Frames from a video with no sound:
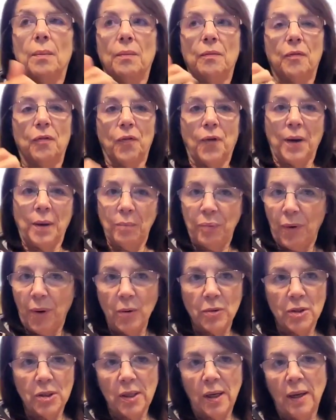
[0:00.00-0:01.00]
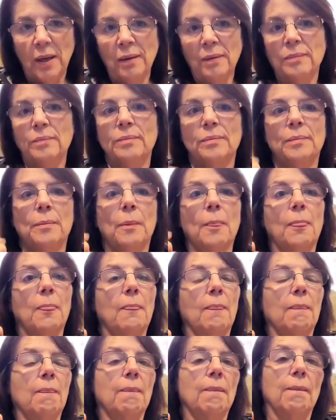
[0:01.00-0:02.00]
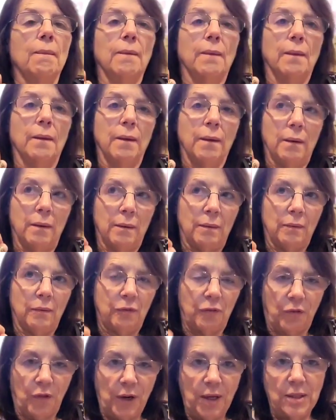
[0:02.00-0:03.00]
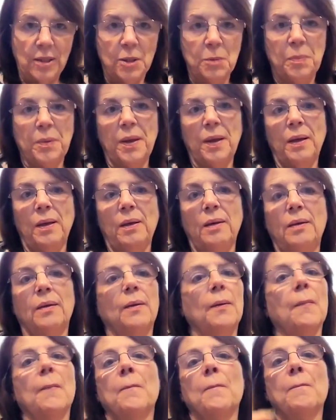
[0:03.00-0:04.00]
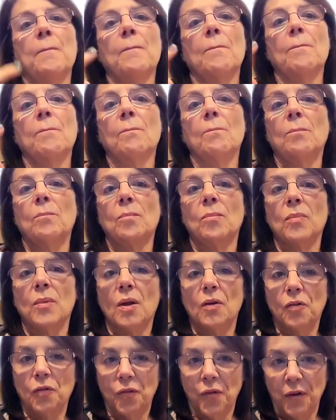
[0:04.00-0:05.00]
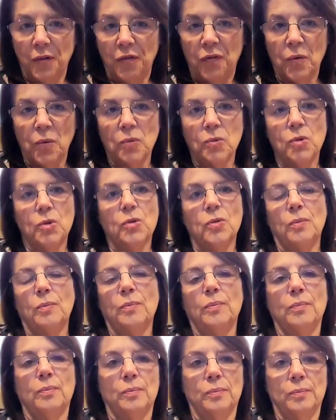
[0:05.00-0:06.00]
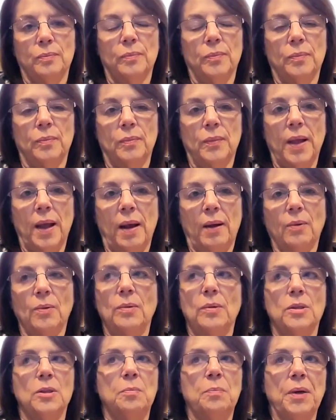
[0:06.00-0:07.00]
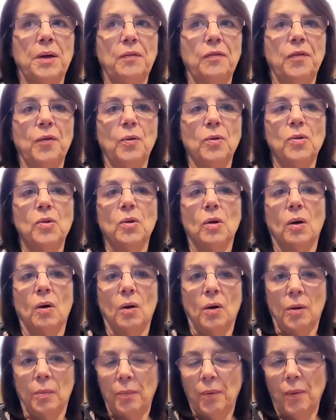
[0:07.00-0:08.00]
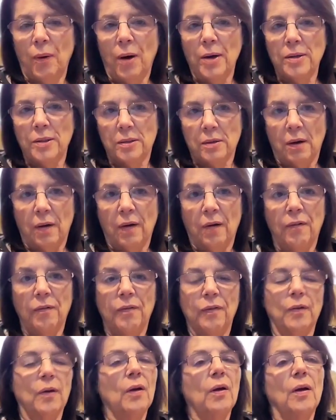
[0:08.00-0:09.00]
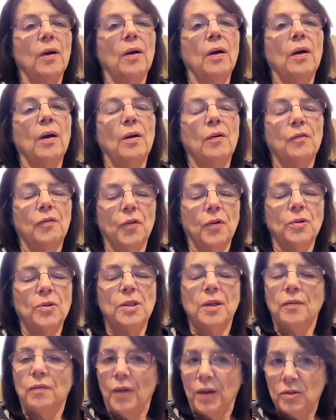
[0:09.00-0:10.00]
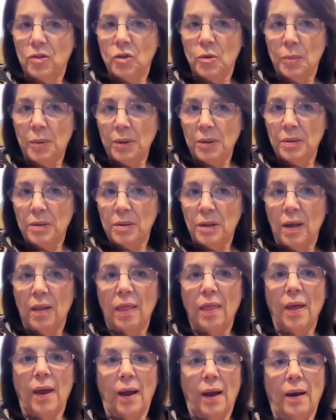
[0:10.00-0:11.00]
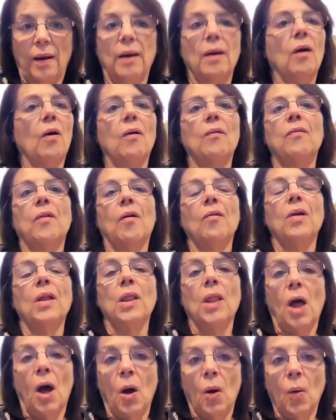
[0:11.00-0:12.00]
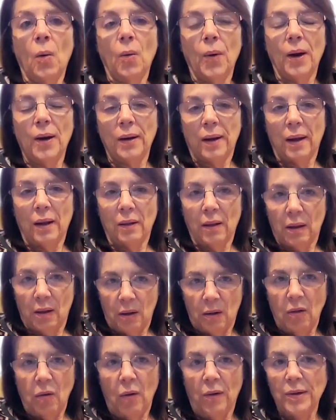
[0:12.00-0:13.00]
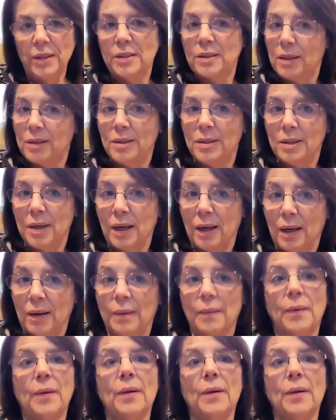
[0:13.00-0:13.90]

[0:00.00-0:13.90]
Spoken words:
free in protein, free in speed, free foods. Now, speed foods are comprised of fruits and vegetables that are very low in caloric density.